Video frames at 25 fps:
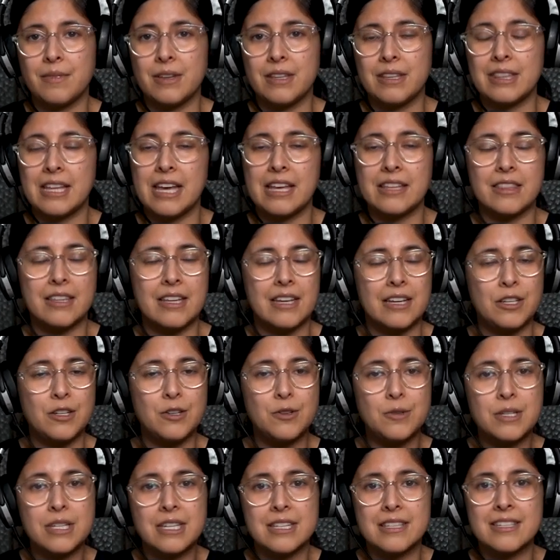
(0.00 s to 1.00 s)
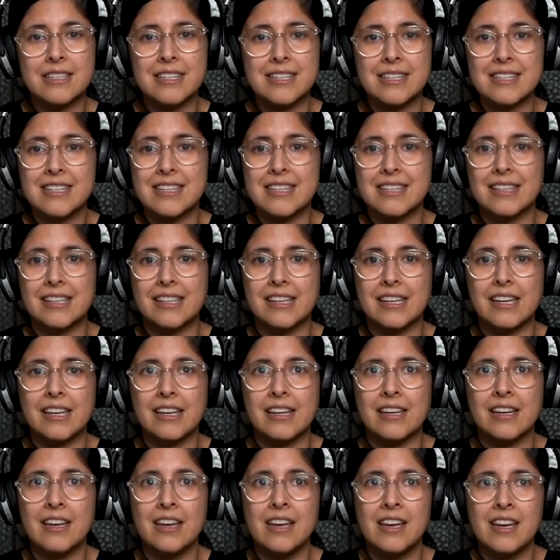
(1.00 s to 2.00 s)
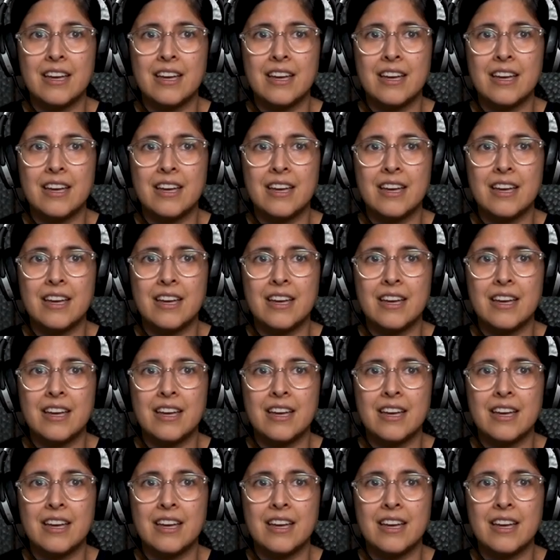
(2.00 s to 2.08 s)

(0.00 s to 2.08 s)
and that they use consistently.